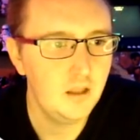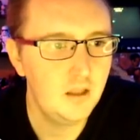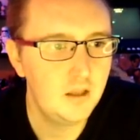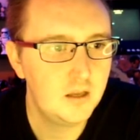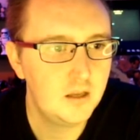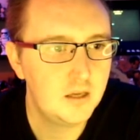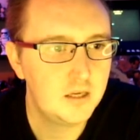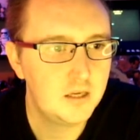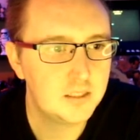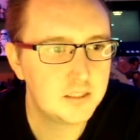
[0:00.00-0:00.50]

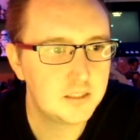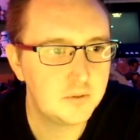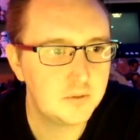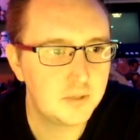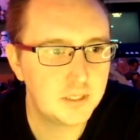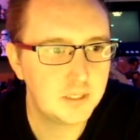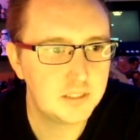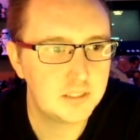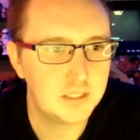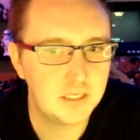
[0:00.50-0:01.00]
So you can
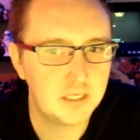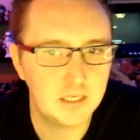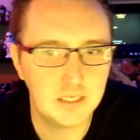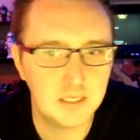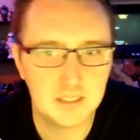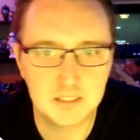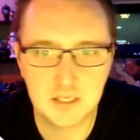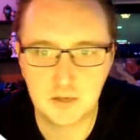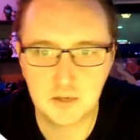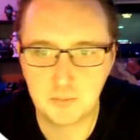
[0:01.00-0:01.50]
see here's
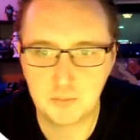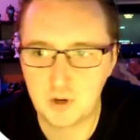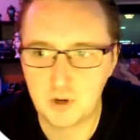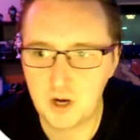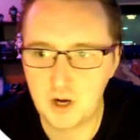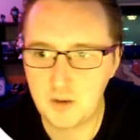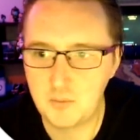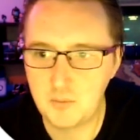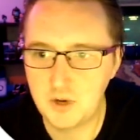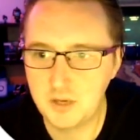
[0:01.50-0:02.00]
our
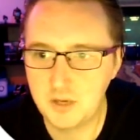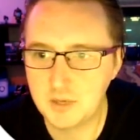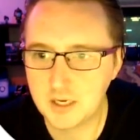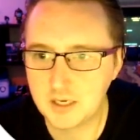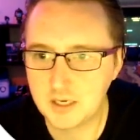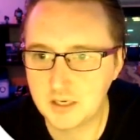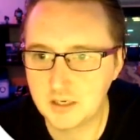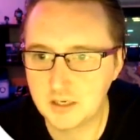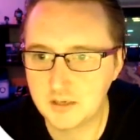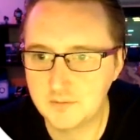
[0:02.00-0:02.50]
primary
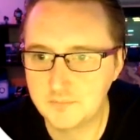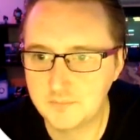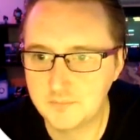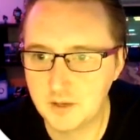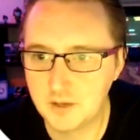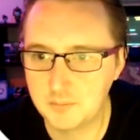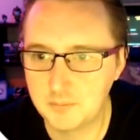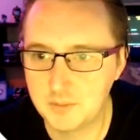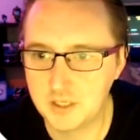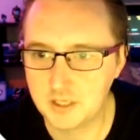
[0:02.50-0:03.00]
button. I'm
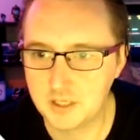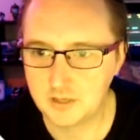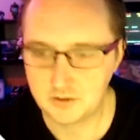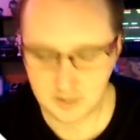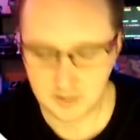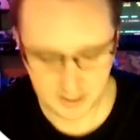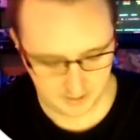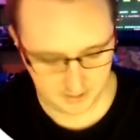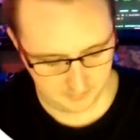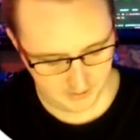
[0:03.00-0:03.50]
going to
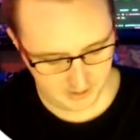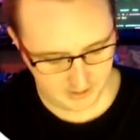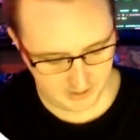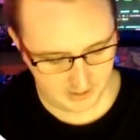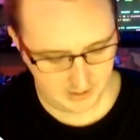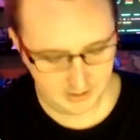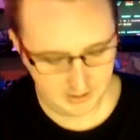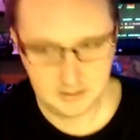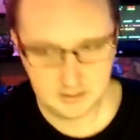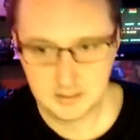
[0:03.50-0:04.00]
grab the
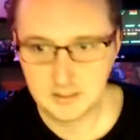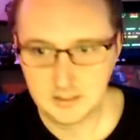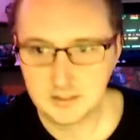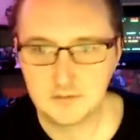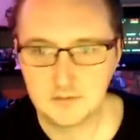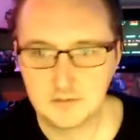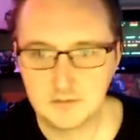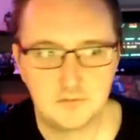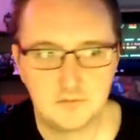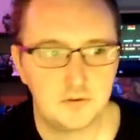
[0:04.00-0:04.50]
colors
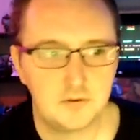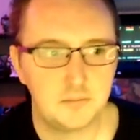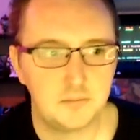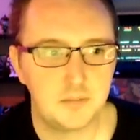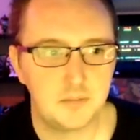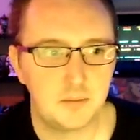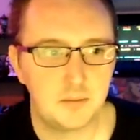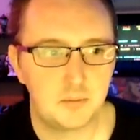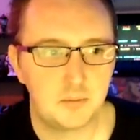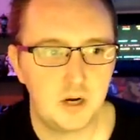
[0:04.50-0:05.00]
from
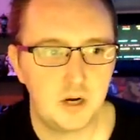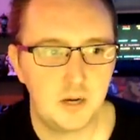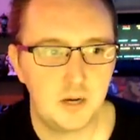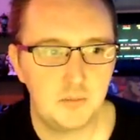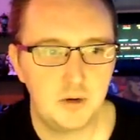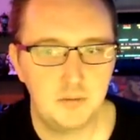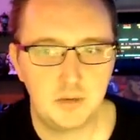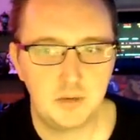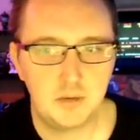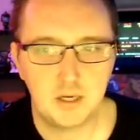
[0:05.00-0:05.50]
that primary
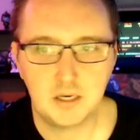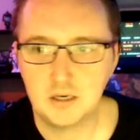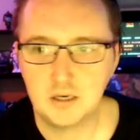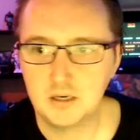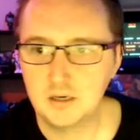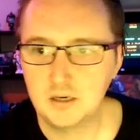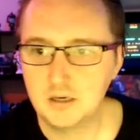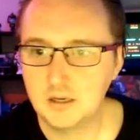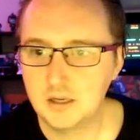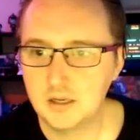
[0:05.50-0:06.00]
button
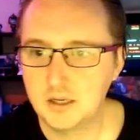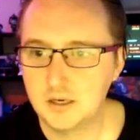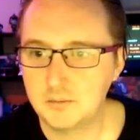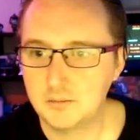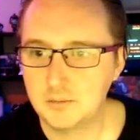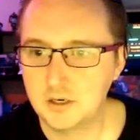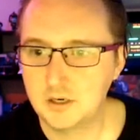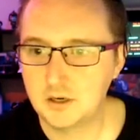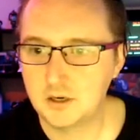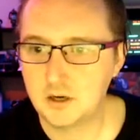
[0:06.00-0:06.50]
and I'm going
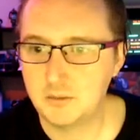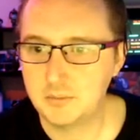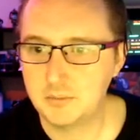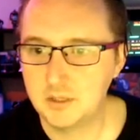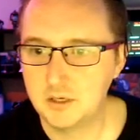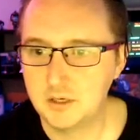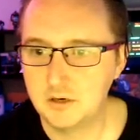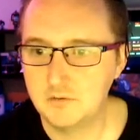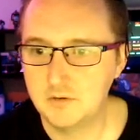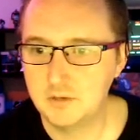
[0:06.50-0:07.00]
to copy it
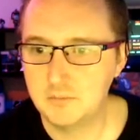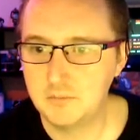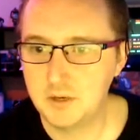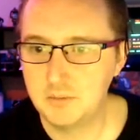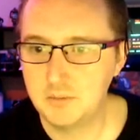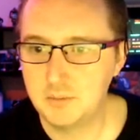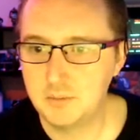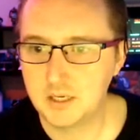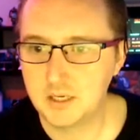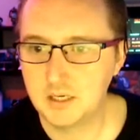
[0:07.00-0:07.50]
over to my
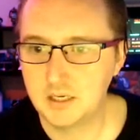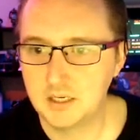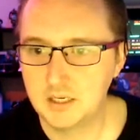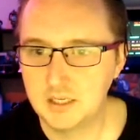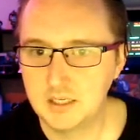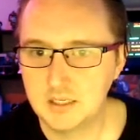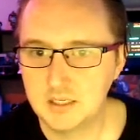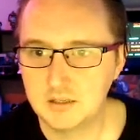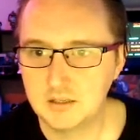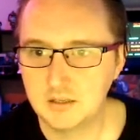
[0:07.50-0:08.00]
button
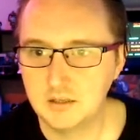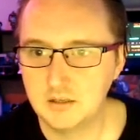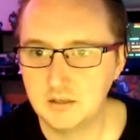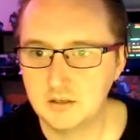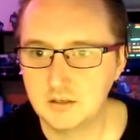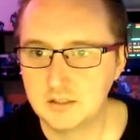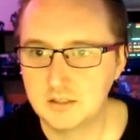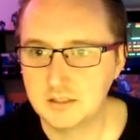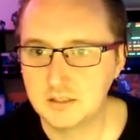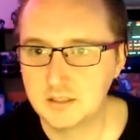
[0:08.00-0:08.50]
link so that it
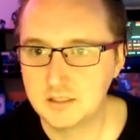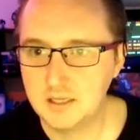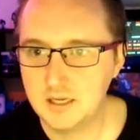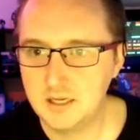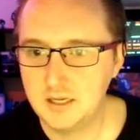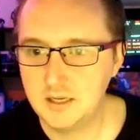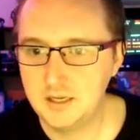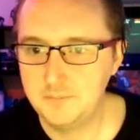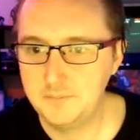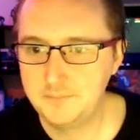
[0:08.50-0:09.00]
looks the
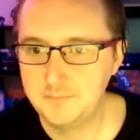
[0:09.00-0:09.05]
same.